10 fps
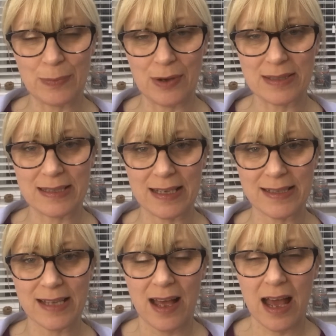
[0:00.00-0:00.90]

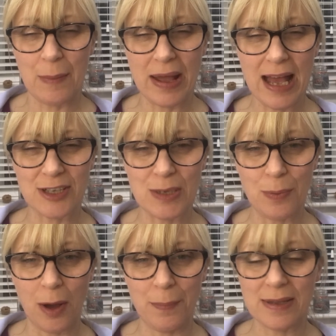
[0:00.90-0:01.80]
boxes, I might actually
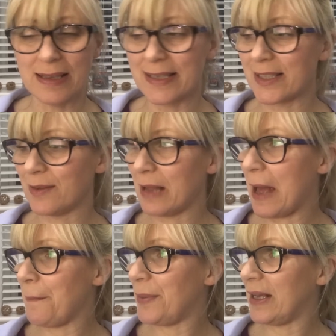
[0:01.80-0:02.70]
pop in a little
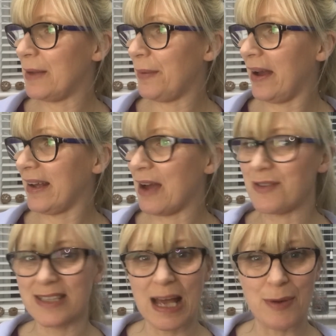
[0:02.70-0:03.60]
piggy bank
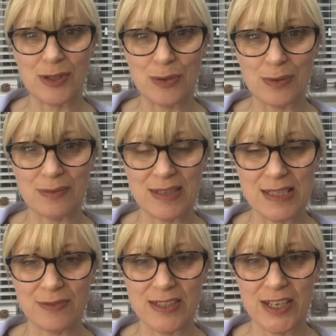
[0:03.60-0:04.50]
every time I do one of
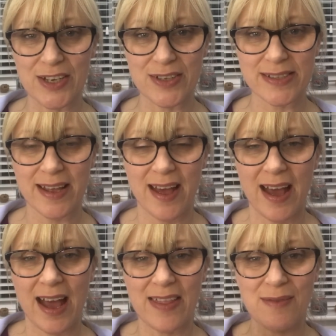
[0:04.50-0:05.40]
these videos,
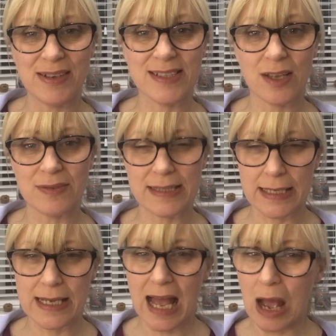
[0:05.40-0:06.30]
and then we can sort of
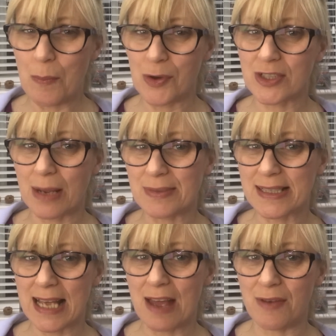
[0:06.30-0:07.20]
see how much I'm
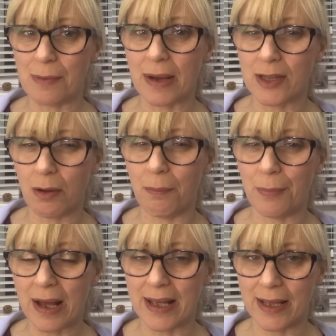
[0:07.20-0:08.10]
saving by not
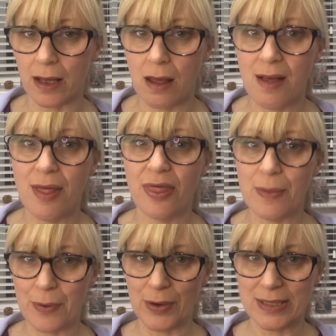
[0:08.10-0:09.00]
buying
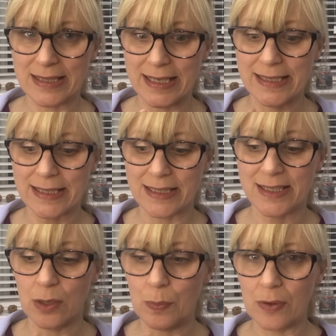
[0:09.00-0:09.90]
the boxes, and
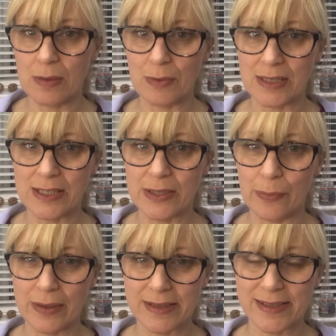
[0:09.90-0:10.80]
still put the money
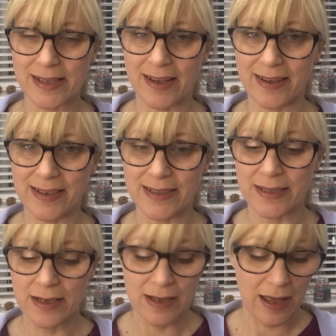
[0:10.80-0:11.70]
to one
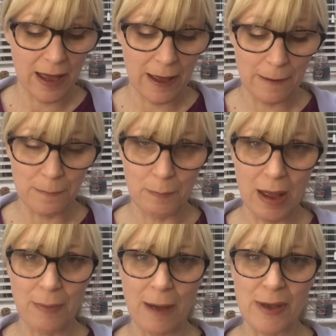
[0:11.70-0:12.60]
side.
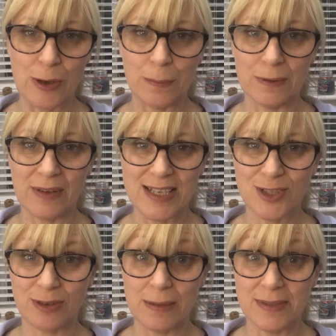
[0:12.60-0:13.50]
Might buy me a couple of
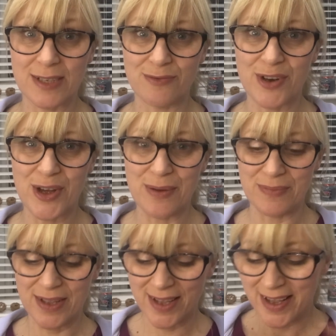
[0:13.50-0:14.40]
ice creams in
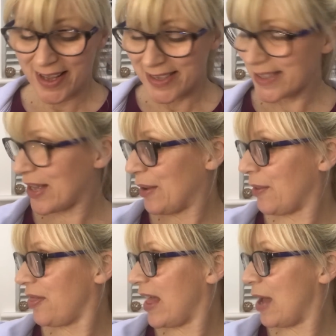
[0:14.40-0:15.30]
Rome.
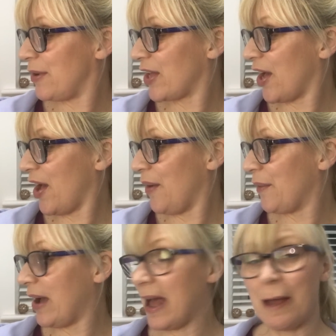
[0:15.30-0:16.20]
So there we
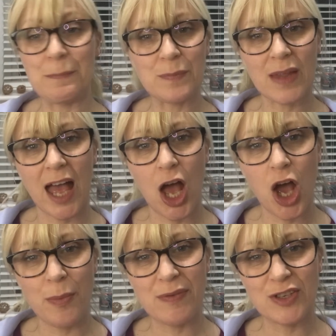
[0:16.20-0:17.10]
go. I
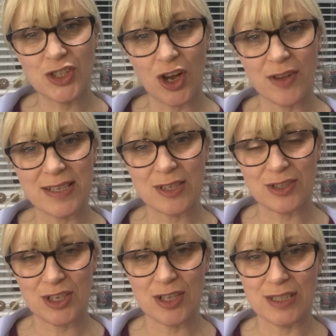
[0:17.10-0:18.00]
hope you've enjoyed this
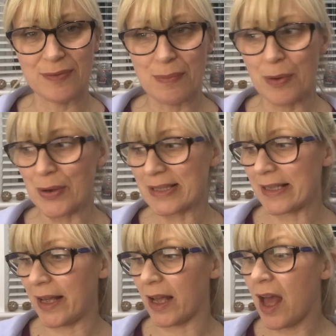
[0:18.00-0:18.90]
alternative
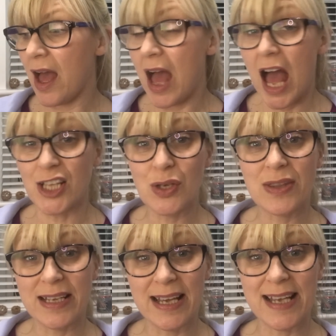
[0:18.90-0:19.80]
unboxing. I do
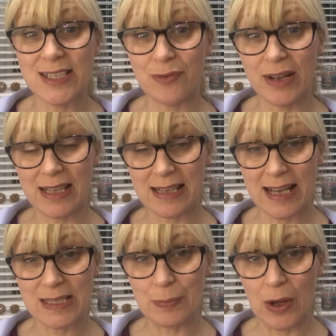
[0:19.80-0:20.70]
think it is a really
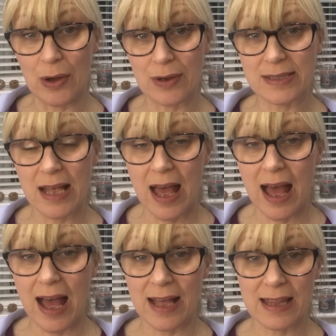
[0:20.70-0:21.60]
nice box,
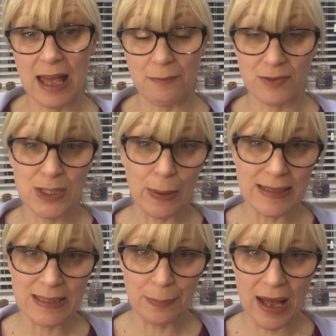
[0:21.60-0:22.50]
and for
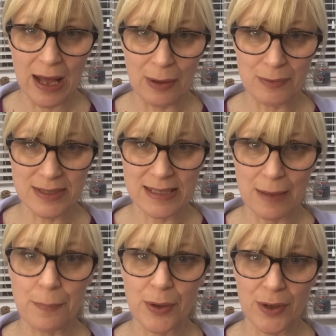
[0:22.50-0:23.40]
£20
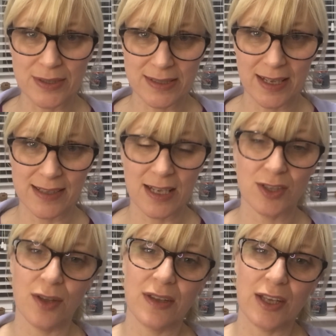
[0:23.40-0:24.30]
posted, I
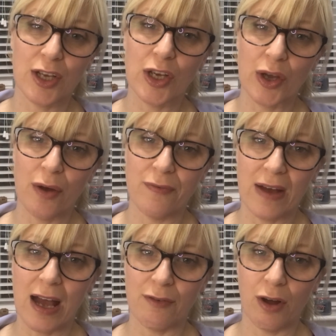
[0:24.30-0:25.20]
don't think you can go
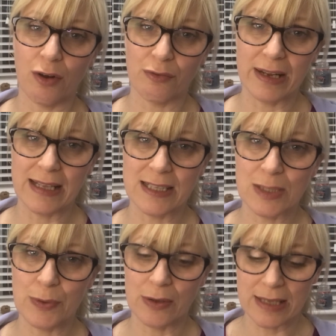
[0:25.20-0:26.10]
far wrong, really,
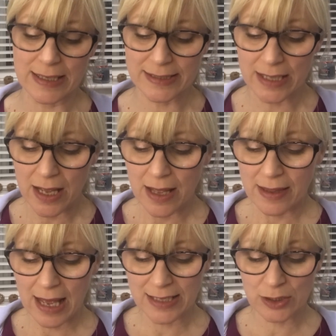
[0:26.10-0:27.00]
to be honest.
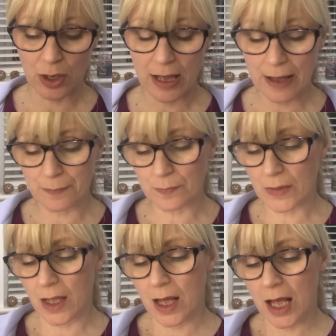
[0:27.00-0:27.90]
It has got
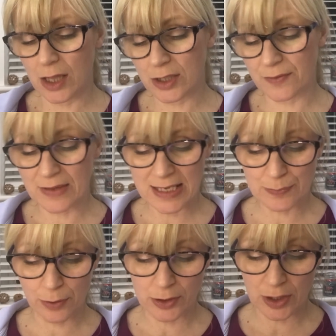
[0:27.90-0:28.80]
a lot of nice
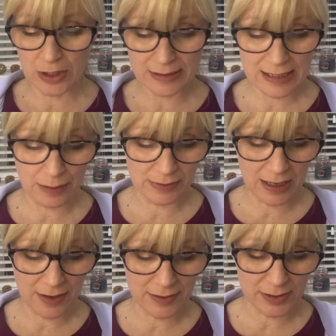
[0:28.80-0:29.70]
products. How many
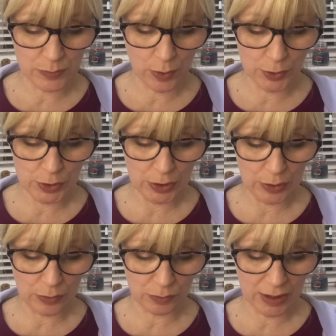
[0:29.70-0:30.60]
are this? There's 1,
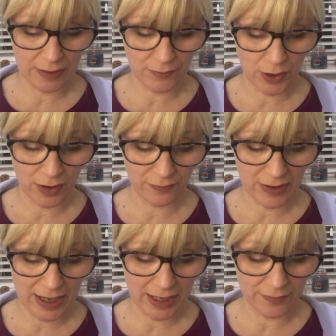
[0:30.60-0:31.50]
2, 3, 4,
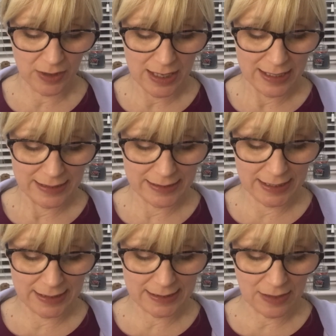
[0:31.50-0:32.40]
5,
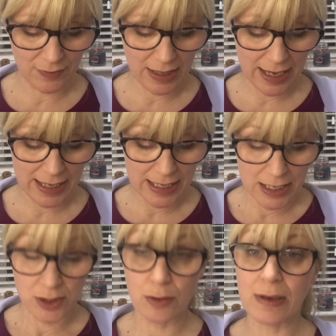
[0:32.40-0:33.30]
6, 7, 8.
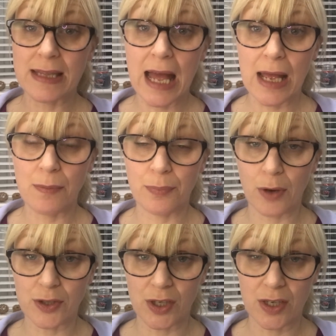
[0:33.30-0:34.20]
There are 9
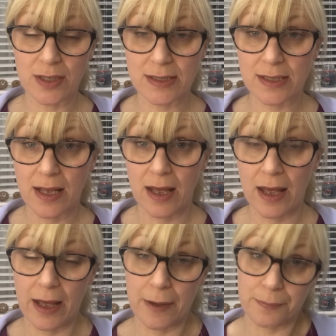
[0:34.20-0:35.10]
products.
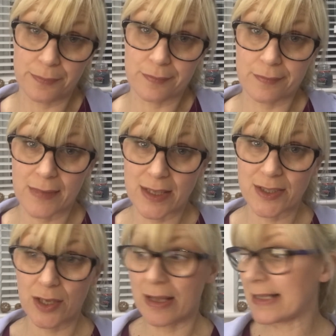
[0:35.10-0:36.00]

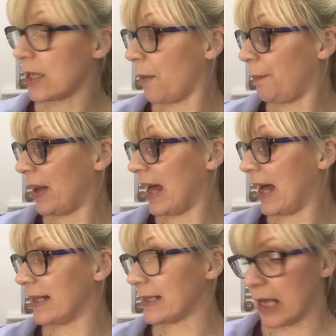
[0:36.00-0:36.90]
So it's not
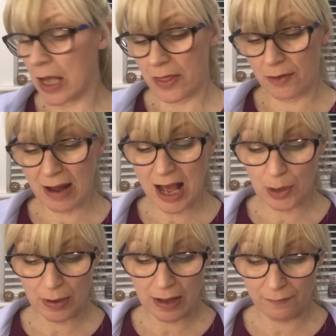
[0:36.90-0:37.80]
bad. There are
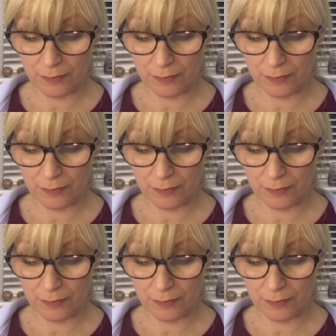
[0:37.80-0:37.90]
quite